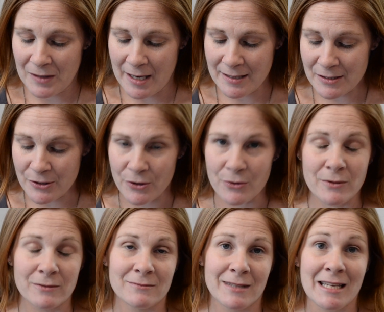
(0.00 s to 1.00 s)
And
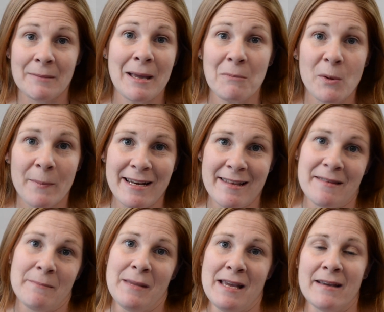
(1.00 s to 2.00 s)
so he made more money
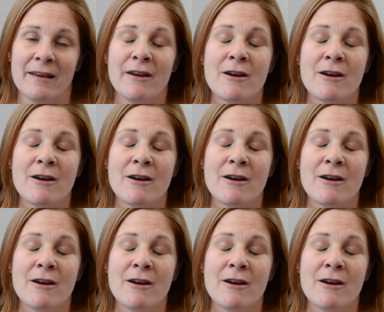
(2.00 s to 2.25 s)
than me.